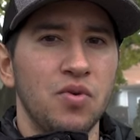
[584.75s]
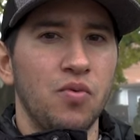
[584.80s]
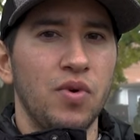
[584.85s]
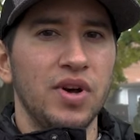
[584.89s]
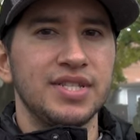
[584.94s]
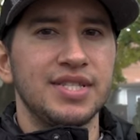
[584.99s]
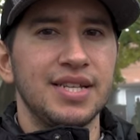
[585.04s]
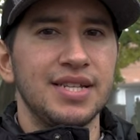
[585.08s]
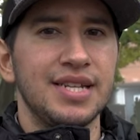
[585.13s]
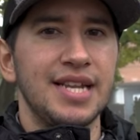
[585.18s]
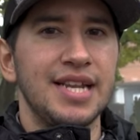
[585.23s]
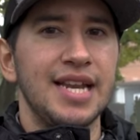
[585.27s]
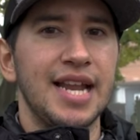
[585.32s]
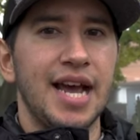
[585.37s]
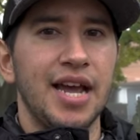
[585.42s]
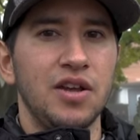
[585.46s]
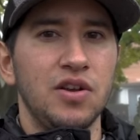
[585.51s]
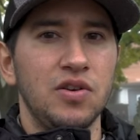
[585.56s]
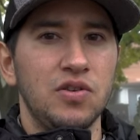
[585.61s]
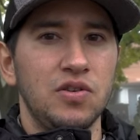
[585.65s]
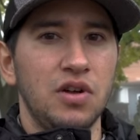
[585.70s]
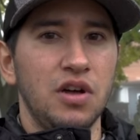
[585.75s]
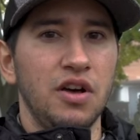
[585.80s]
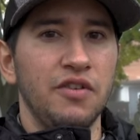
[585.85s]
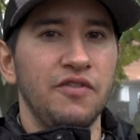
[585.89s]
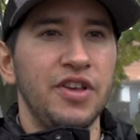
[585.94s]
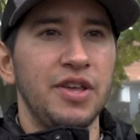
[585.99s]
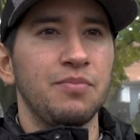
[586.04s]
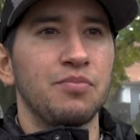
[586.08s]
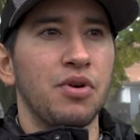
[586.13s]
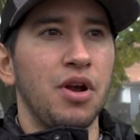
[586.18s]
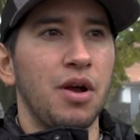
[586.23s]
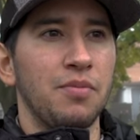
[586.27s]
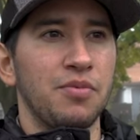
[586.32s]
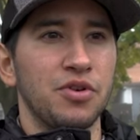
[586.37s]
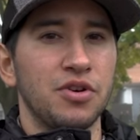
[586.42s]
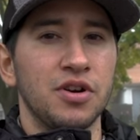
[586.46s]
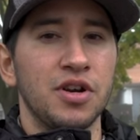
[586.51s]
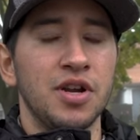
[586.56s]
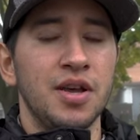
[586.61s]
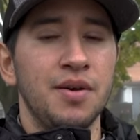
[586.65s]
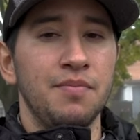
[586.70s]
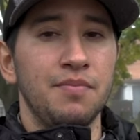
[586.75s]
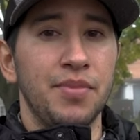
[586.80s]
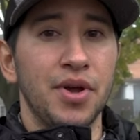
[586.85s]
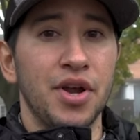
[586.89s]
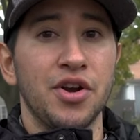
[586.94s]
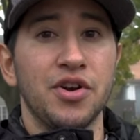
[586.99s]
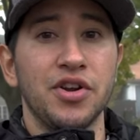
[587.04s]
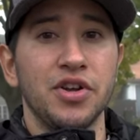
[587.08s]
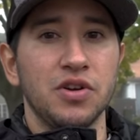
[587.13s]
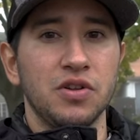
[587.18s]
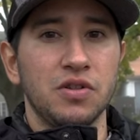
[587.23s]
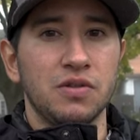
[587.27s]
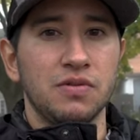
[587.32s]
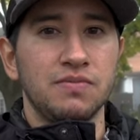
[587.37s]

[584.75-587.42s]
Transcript: was the denial of a proper burial.